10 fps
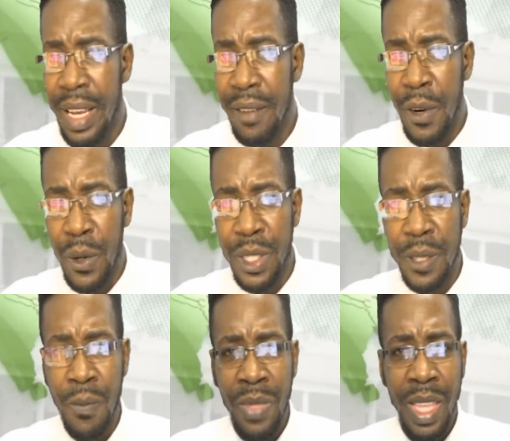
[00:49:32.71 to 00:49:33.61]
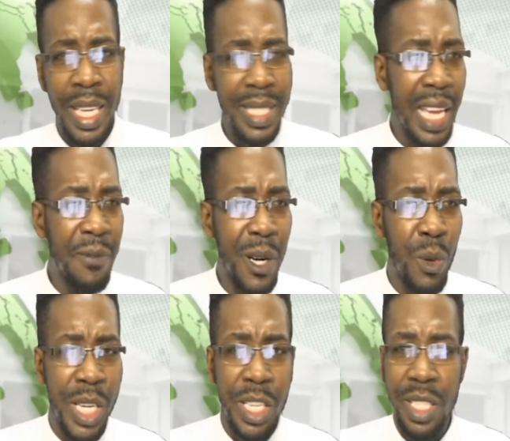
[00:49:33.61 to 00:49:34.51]
Folks, it's time for a
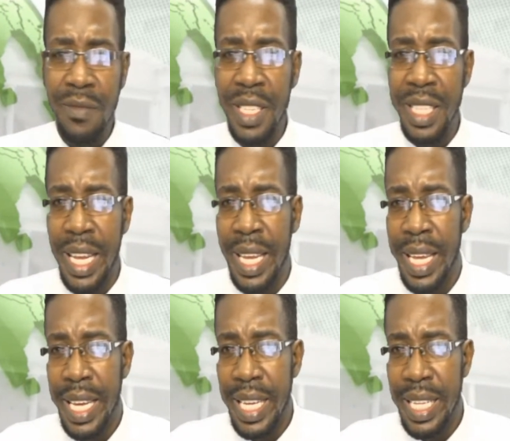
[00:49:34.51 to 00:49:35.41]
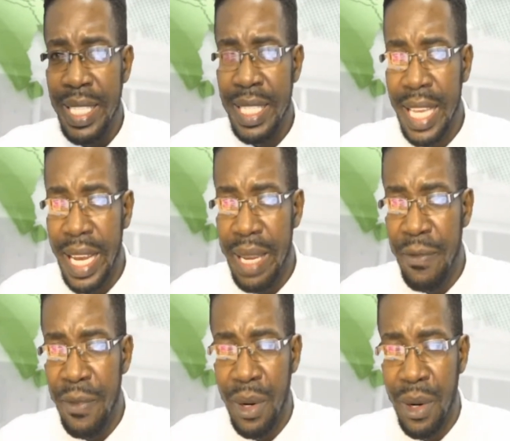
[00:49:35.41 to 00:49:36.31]
question of the day. It is time
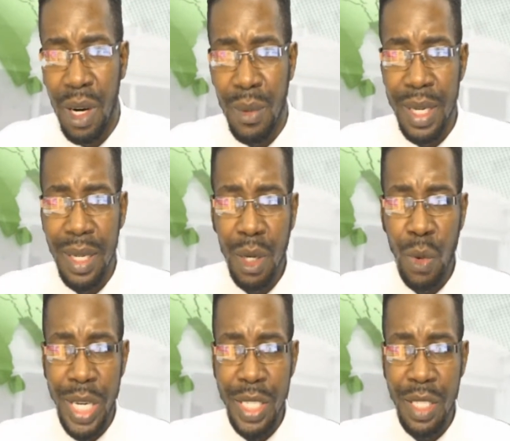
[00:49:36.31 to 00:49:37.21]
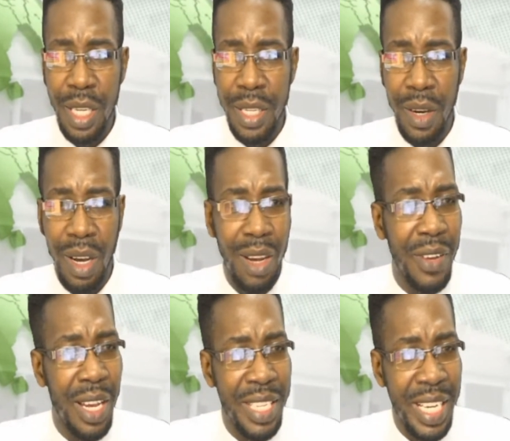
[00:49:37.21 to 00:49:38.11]
for our question of
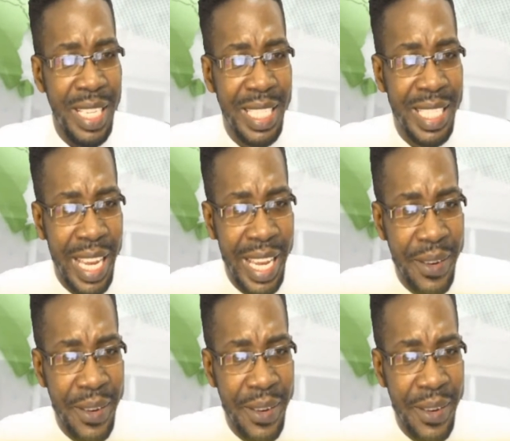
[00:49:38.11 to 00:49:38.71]
the day.